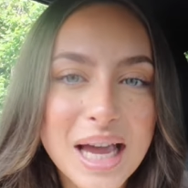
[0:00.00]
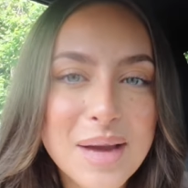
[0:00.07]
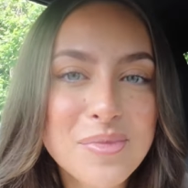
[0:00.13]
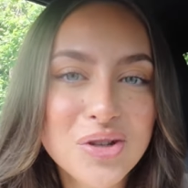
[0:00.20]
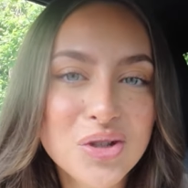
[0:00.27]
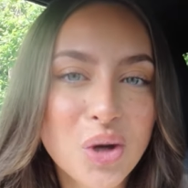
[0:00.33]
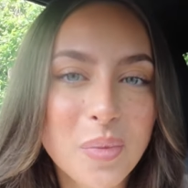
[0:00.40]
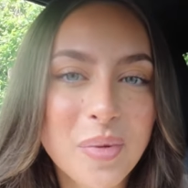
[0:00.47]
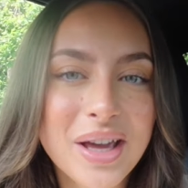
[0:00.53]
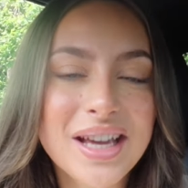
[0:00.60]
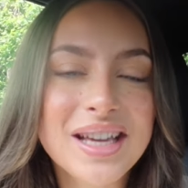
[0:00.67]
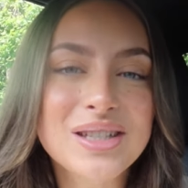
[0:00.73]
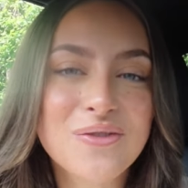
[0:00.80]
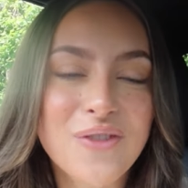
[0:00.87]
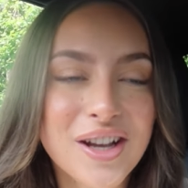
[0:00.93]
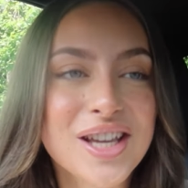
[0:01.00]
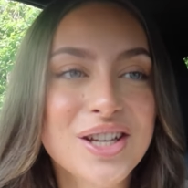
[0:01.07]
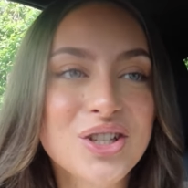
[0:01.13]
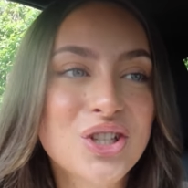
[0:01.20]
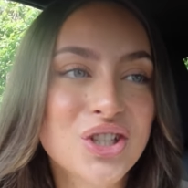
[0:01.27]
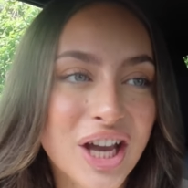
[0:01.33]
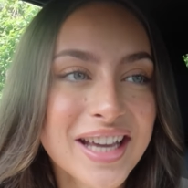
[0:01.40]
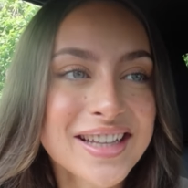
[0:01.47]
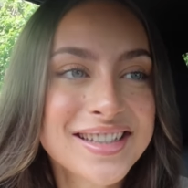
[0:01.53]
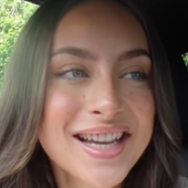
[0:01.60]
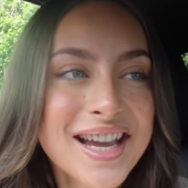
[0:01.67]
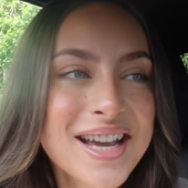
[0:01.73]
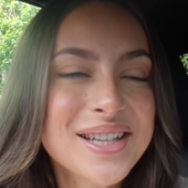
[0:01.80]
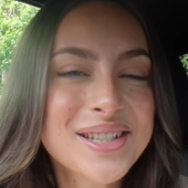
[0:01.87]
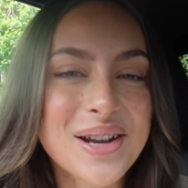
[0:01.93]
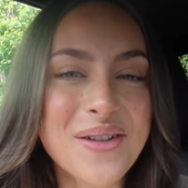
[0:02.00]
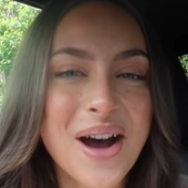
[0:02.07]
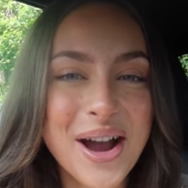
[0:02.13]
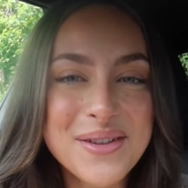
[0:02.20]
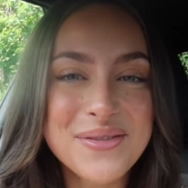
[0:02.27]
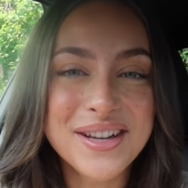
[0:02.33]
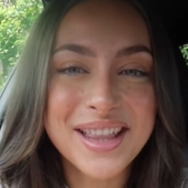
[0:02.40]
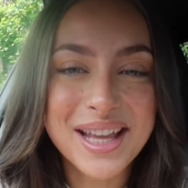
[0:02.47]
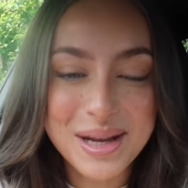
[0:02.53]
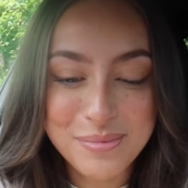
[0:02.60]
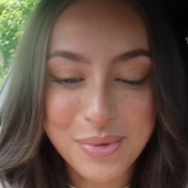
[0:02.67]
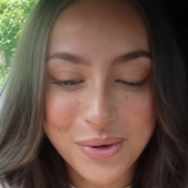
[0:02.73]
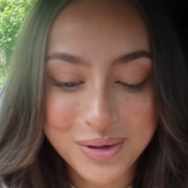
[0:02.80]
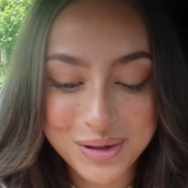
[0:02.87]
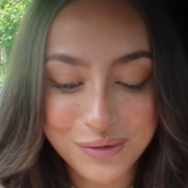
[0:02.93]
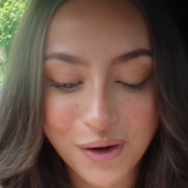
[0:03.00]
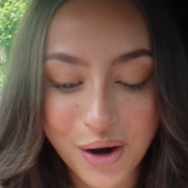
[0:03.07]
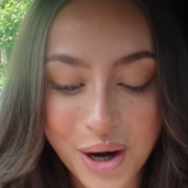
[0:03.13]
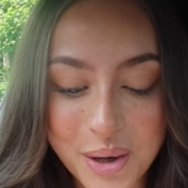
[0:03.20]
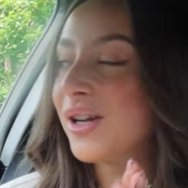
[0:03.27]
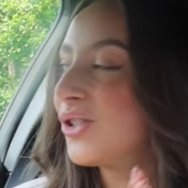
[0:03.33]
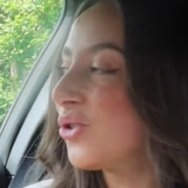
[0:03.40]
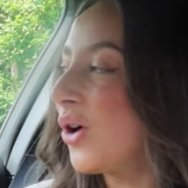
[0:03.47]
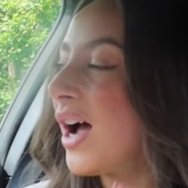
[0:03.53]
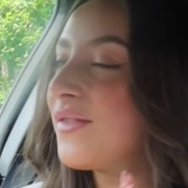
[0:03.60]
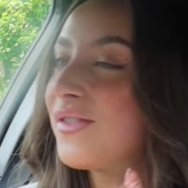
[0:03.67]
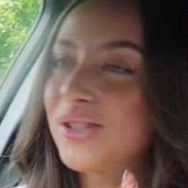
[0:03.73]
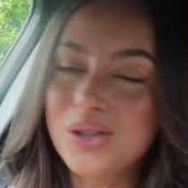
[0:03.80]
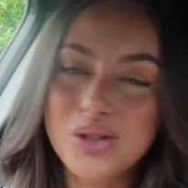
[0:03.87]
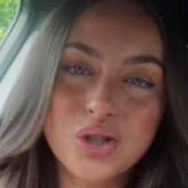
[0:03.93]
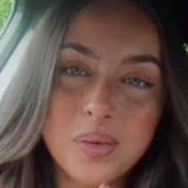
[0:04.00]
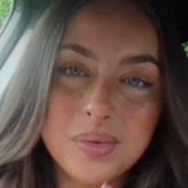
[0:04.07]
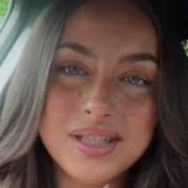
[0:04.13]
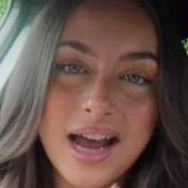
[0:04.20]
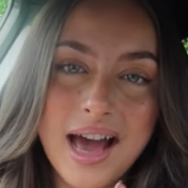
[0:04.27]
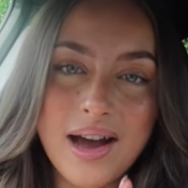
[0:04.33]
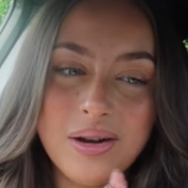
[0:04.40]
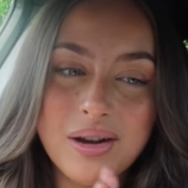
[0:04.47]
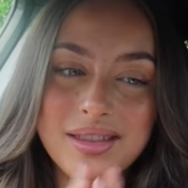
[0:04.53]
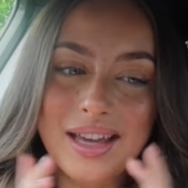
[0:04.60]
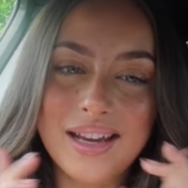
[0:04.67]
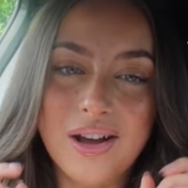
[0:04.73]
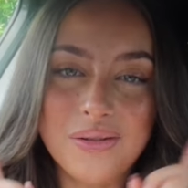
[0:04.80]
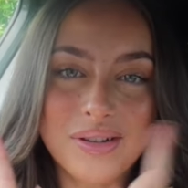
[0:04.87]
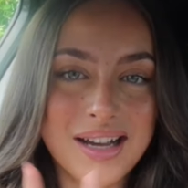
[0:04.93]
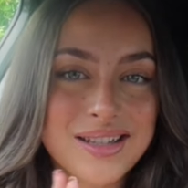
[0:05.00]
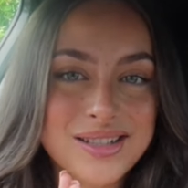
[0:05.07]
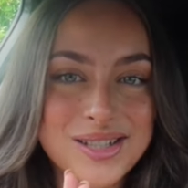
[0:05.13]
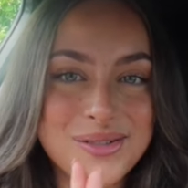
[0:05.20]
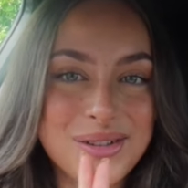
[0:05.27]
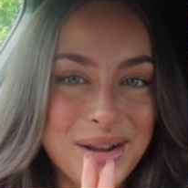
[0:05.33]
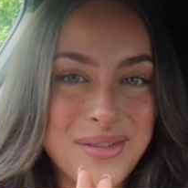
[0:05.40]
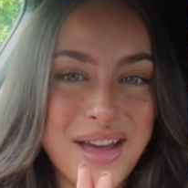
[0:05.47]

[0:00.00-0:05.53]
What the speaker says: Cambridge shopping is fucking shit. So I'm hoping that it pulls through. I'm gonna drive to the shops now and then I'll catch you when I'm